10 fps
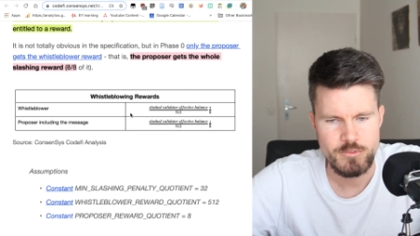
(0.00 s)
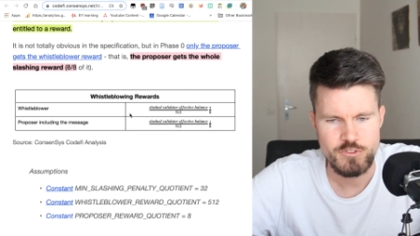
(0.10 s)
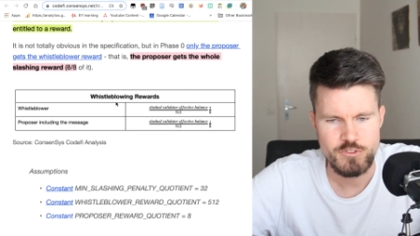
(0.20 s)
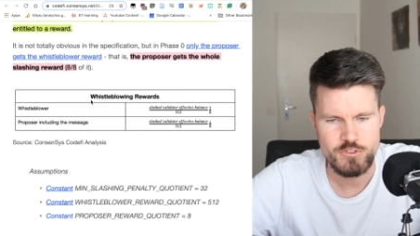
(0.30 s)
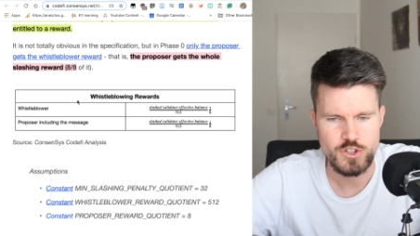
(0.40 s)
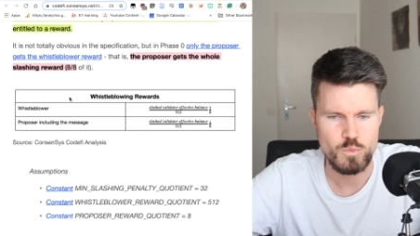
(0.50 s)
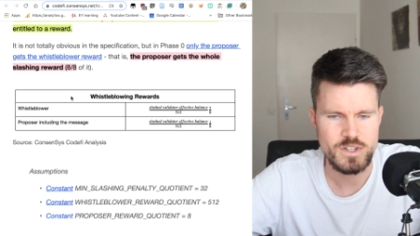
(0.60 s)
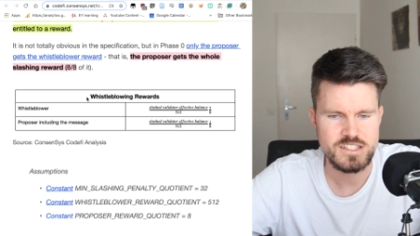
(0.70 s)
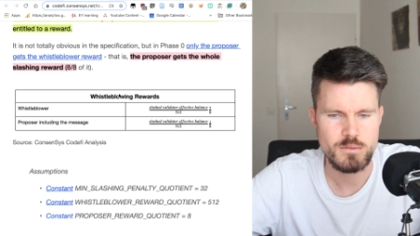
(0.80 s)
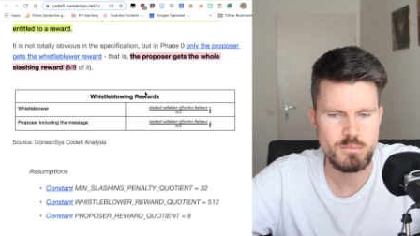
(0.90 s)
for the
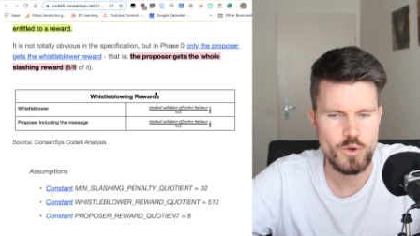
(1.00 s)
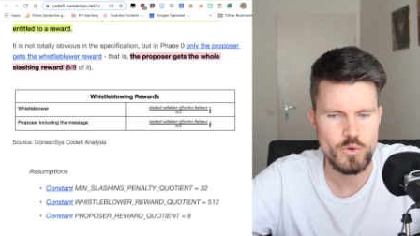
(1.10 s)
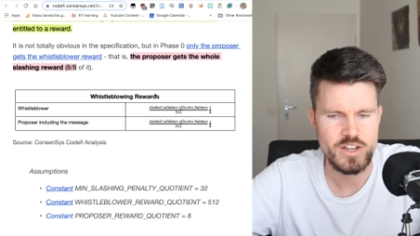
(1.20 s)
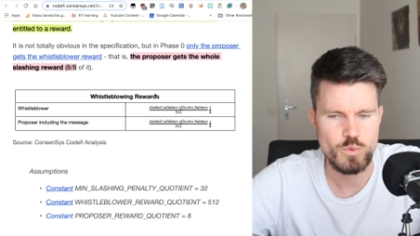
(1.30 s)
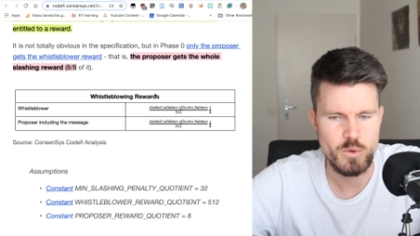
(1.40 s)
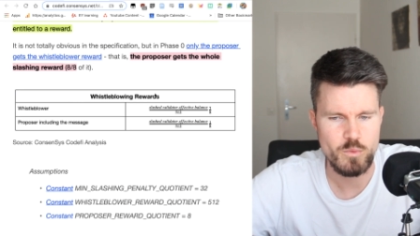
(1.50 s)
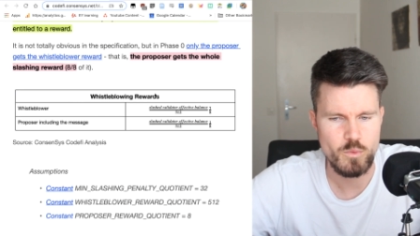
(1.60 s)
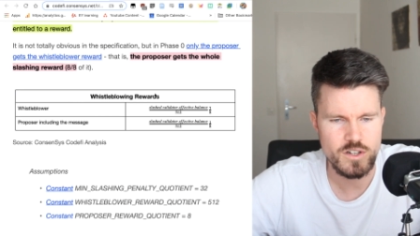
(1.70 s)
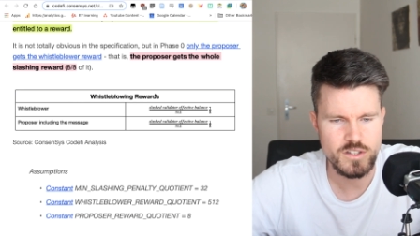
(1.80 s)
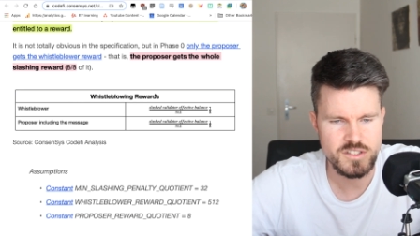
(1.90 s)
whistleblowing
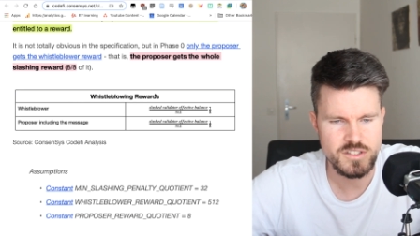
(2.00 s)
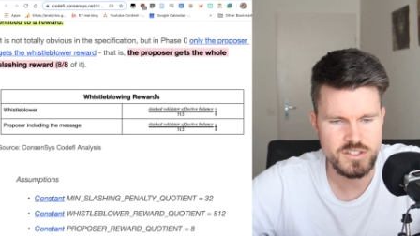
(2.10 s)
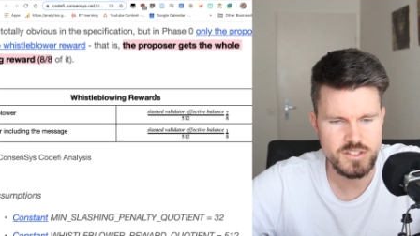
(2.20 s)
rewards.